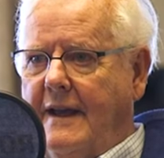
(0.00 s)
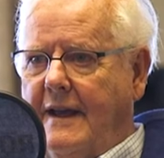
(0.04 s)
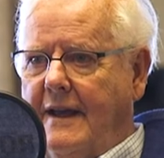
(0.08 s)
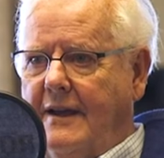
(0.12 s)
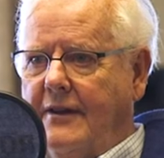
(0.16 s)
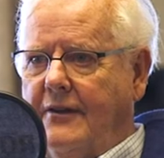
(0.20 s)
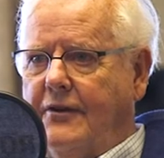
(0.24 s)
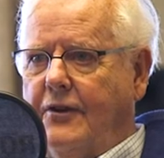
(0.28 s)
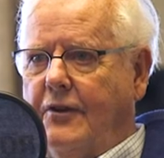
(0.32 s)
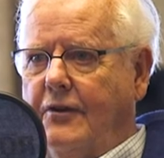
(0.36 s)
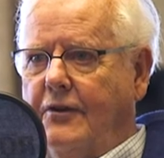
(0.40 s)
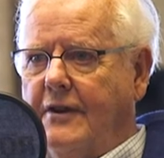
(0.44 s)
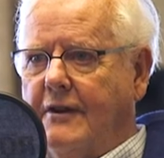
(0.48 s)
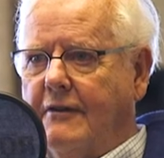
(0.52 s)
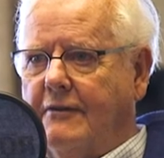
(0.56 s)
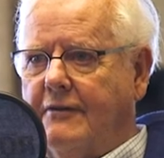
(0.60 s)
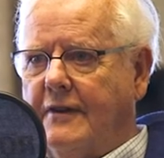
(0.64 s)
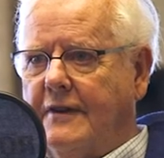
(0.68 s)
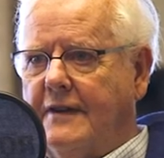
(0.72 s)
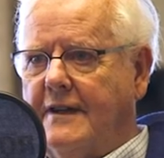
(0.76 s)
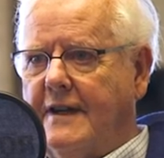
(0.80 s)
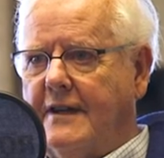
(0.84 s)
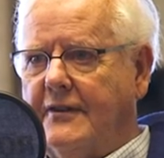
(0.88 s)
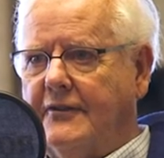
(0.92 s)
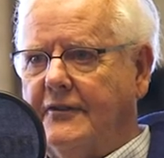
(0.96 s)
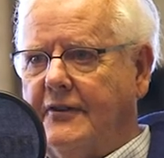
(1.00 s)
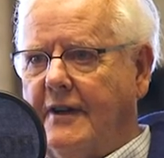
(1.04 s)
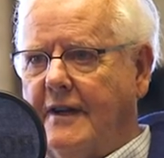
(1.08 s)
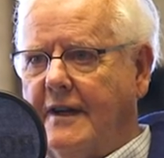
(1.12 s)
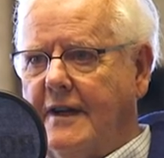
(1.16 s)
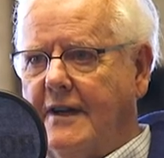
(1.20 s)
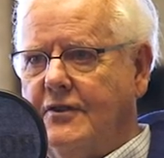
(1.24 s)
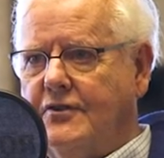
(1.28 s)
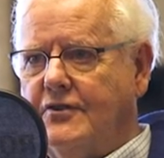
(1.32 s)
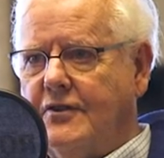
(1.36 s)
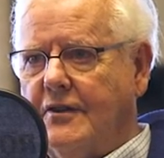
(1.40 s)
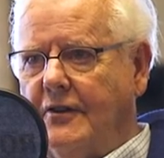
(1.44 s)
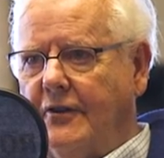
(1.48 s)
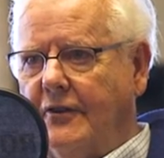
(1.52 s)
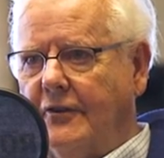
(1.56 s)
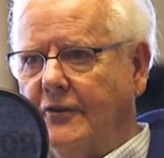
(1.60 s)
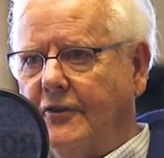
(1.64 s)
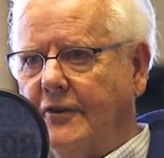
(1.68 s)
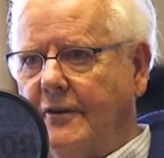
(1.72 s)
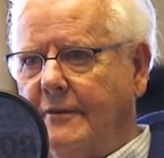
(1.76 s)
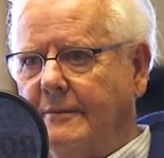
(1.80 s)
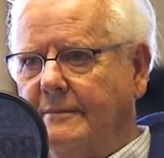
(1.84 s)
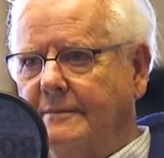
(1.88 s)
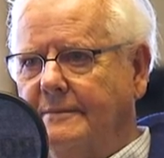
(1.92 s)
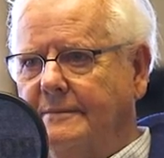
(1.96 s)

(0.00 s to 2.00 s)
in two different destinations